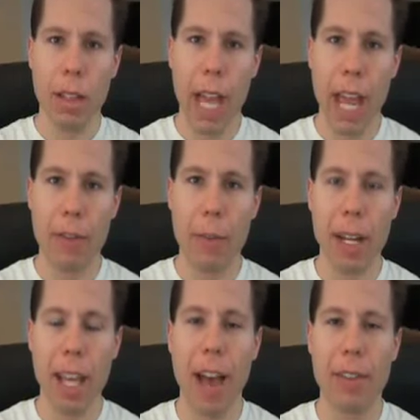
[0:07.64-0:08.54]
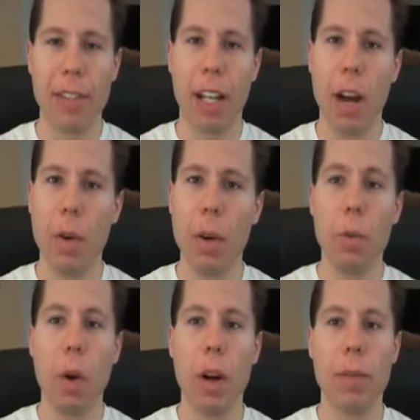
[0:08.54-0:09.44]
Hey everybody, how's it
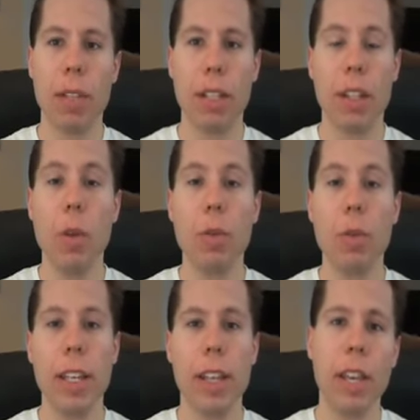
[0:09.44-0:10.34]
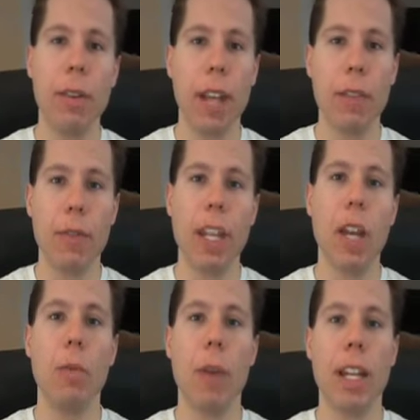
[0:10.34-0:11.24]
going? Welcome to NoDQ&AV
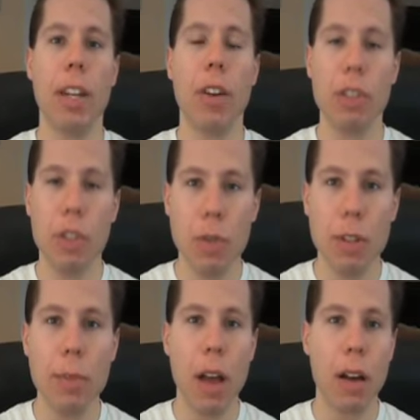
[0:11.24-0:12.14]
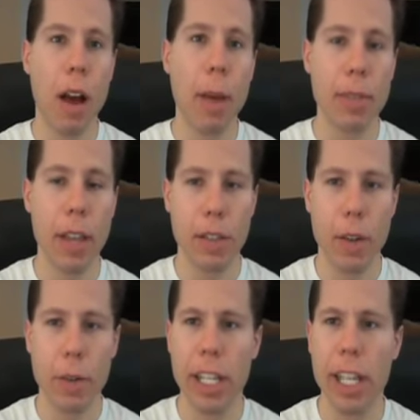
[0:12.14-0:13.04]
video right here on
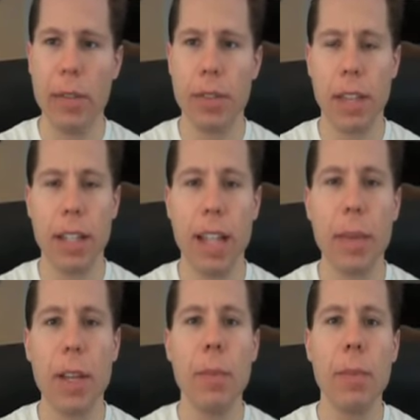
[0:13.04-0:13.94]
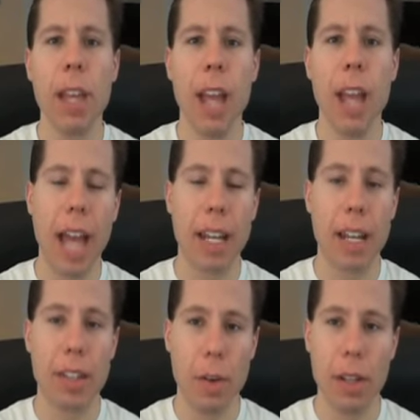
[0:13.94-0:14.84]
youtube.com/NoDQCAW. And
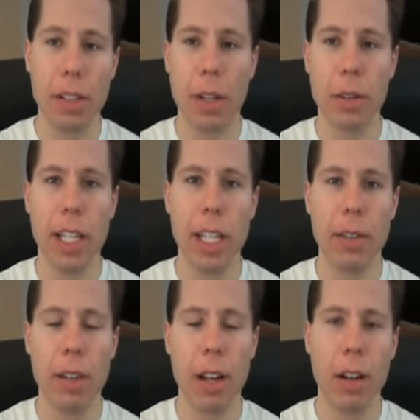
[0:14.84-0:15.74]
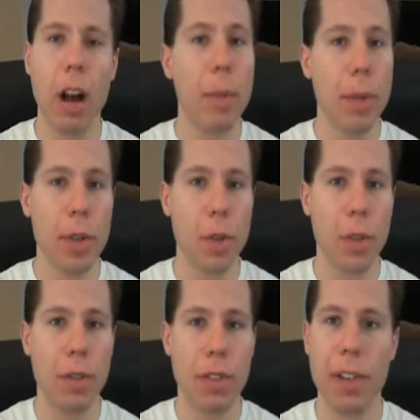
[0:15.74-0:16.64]
as always, NoDQ.com, your
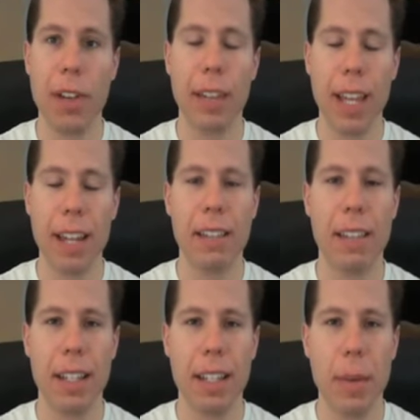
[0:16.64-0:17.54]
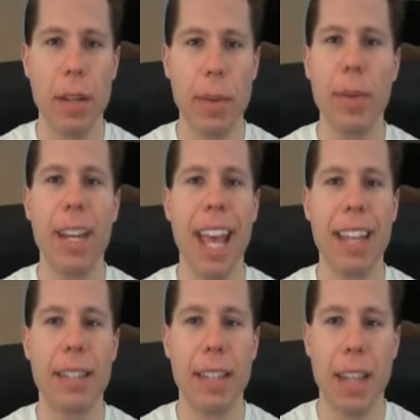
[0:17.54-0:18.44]
source for the very latest in WWE
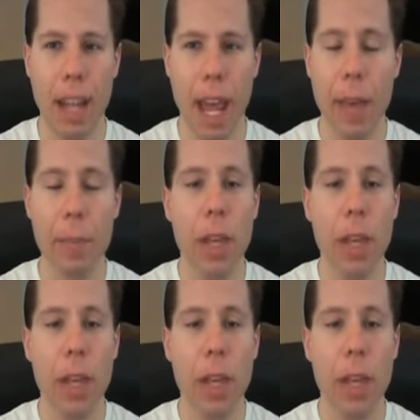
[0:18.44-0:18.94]
and TNA.